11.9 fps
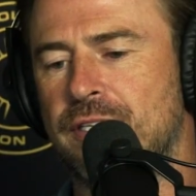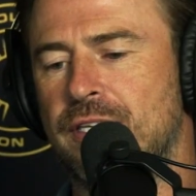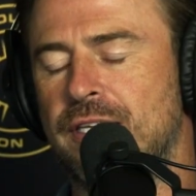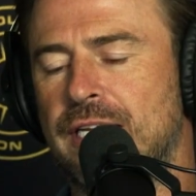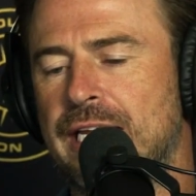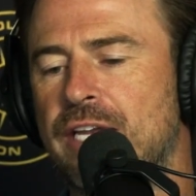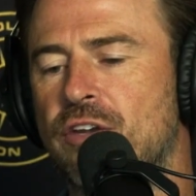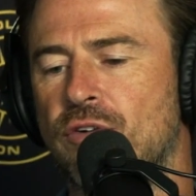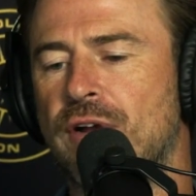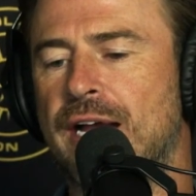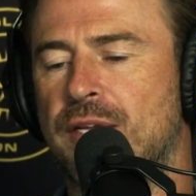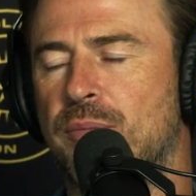The
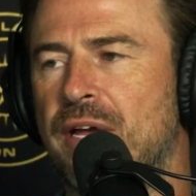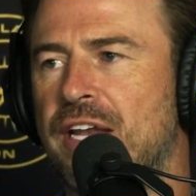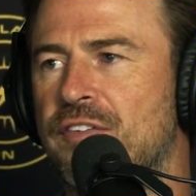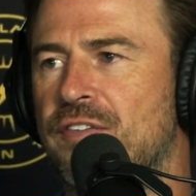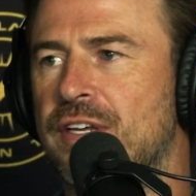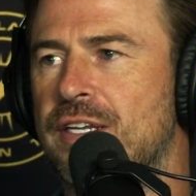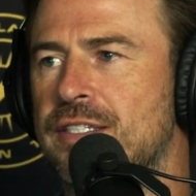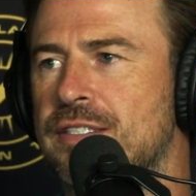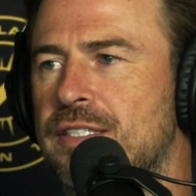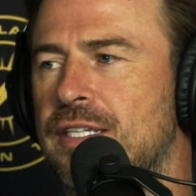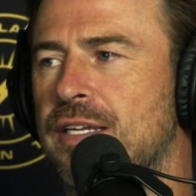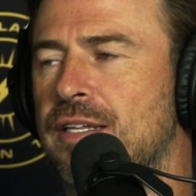indirect benefit
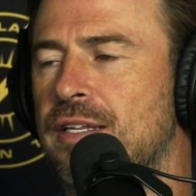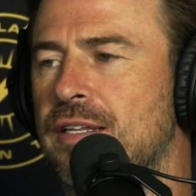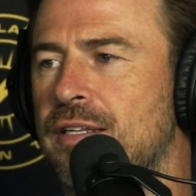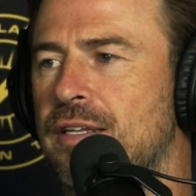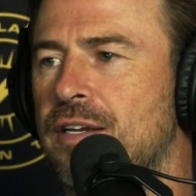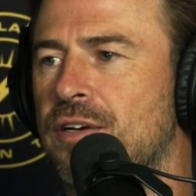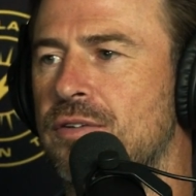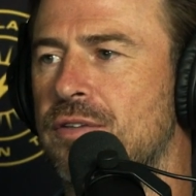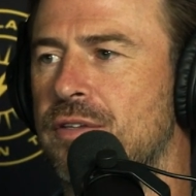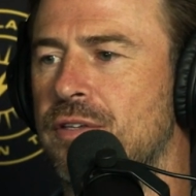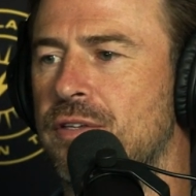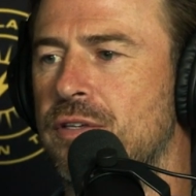is that,
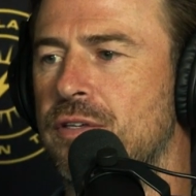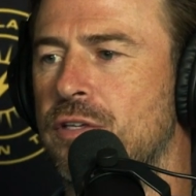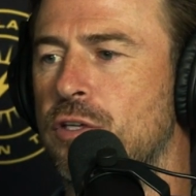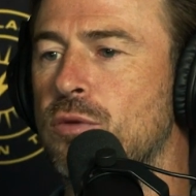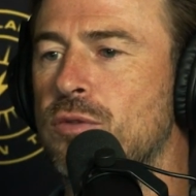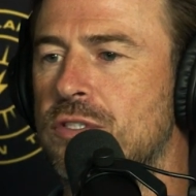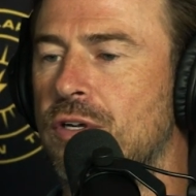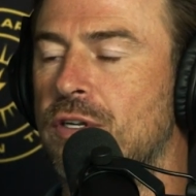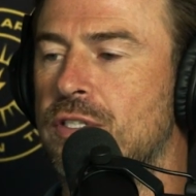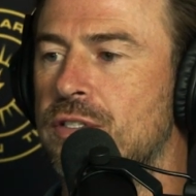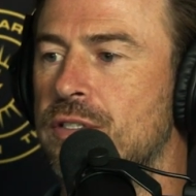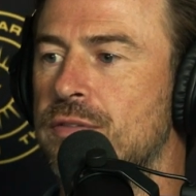you
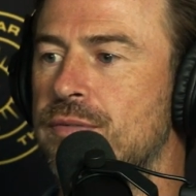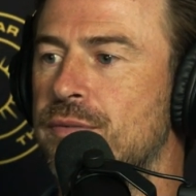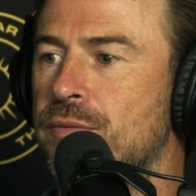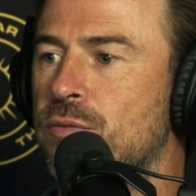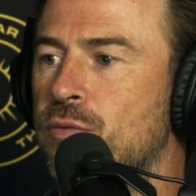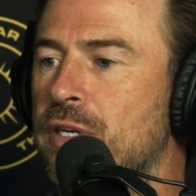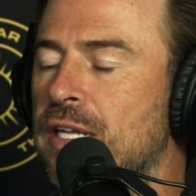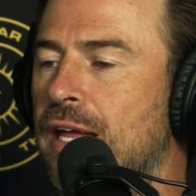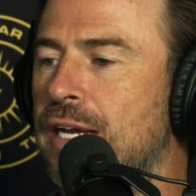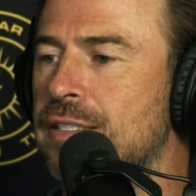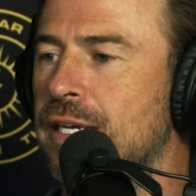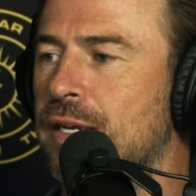start to
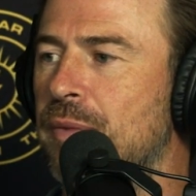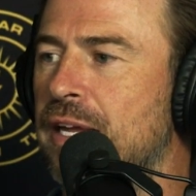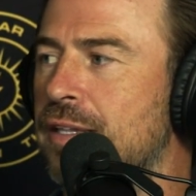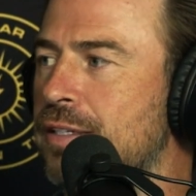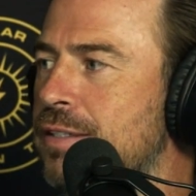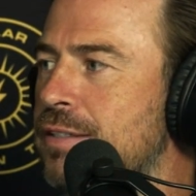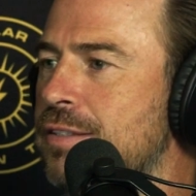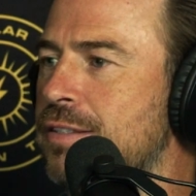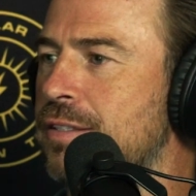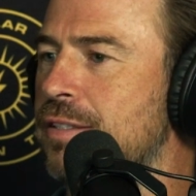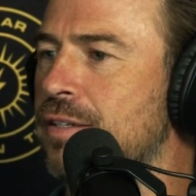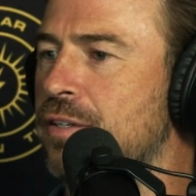realize, like, man, this
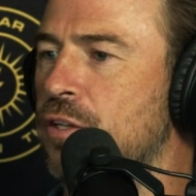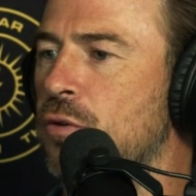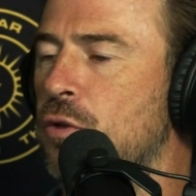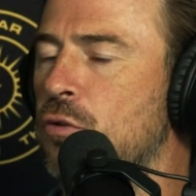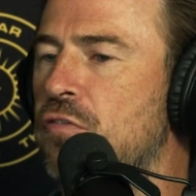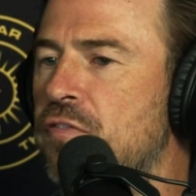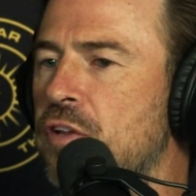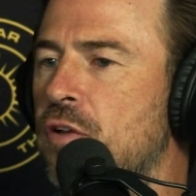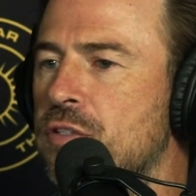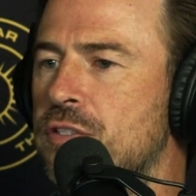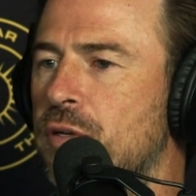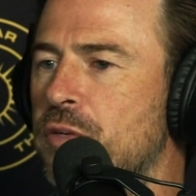is, you
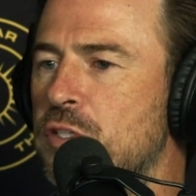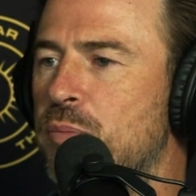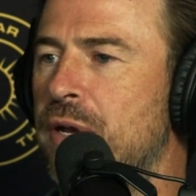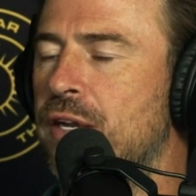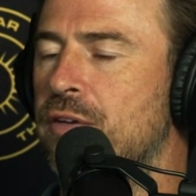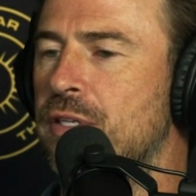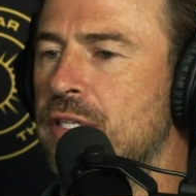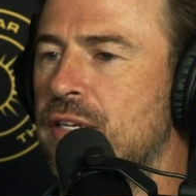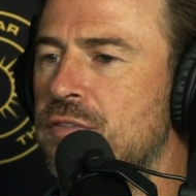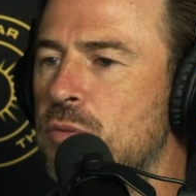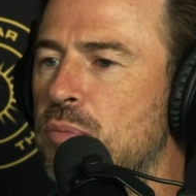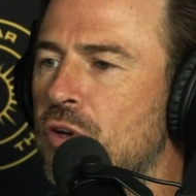feel so much better. It
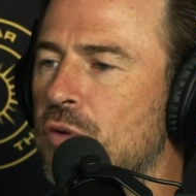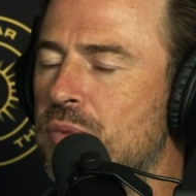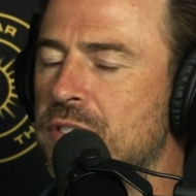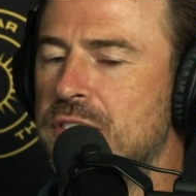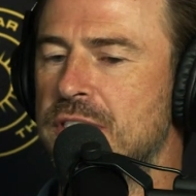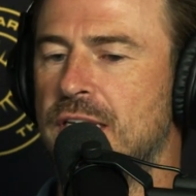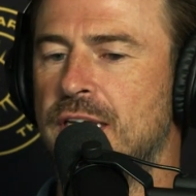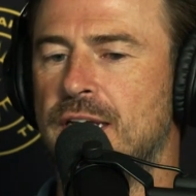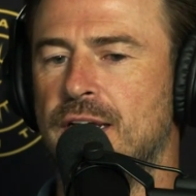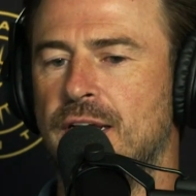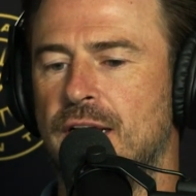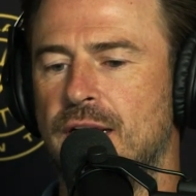gives you purpose.
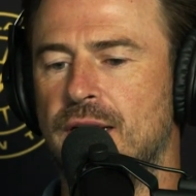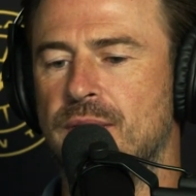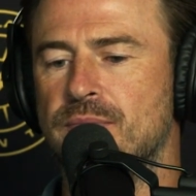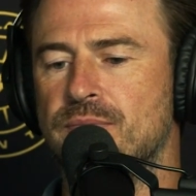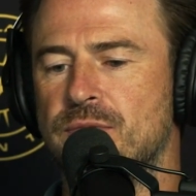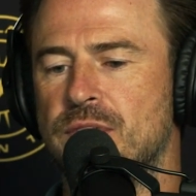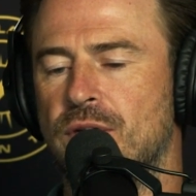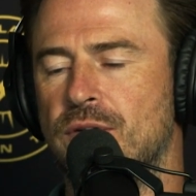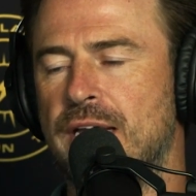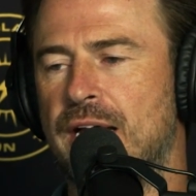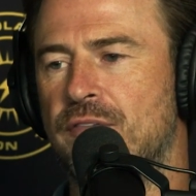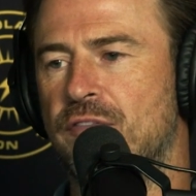So,
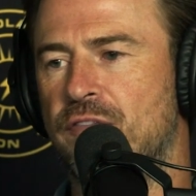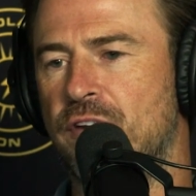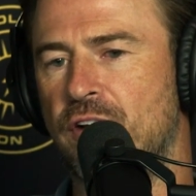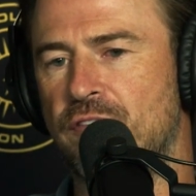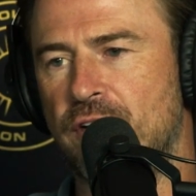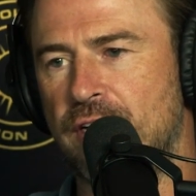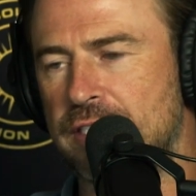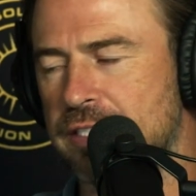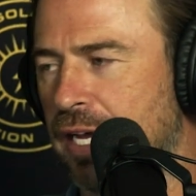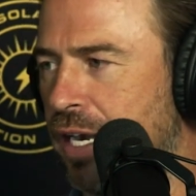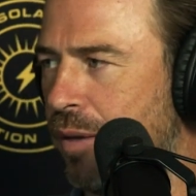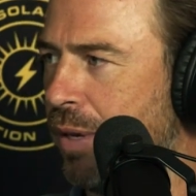yeah, very, very
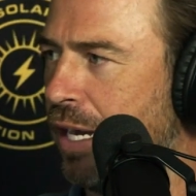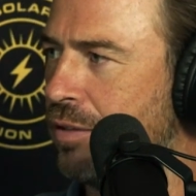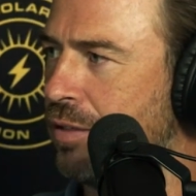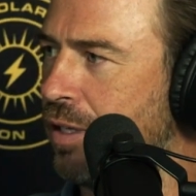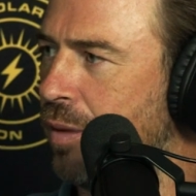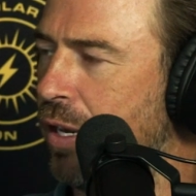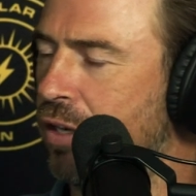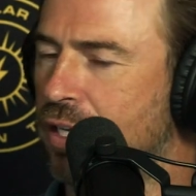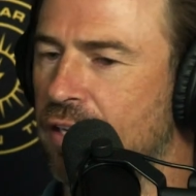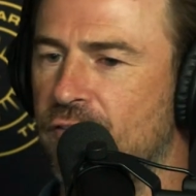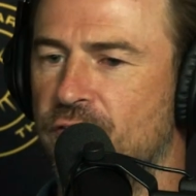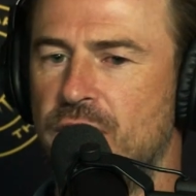excited
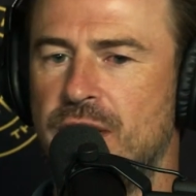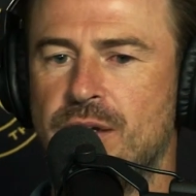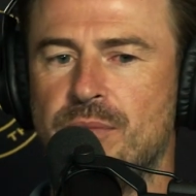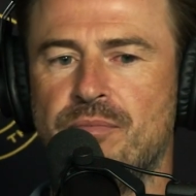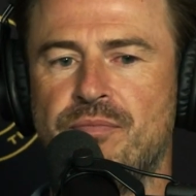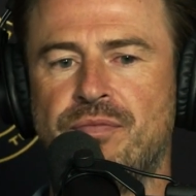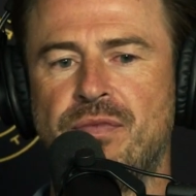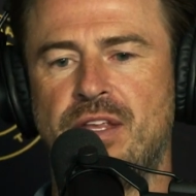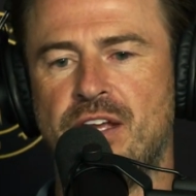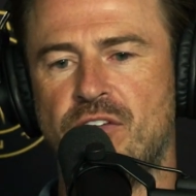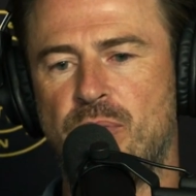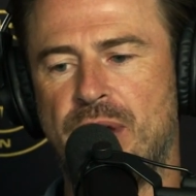about Give Freedom,
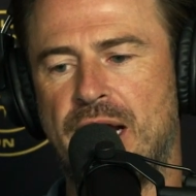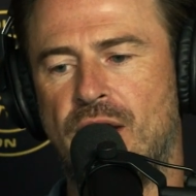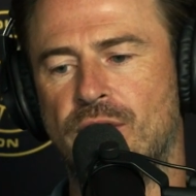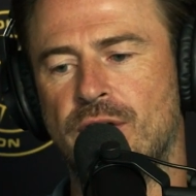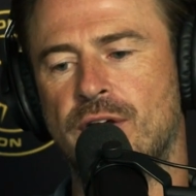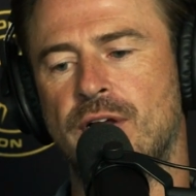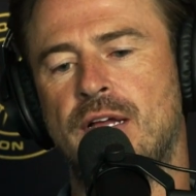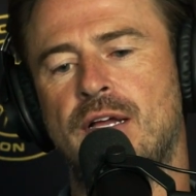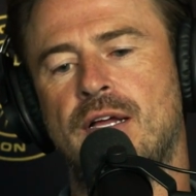Give Power.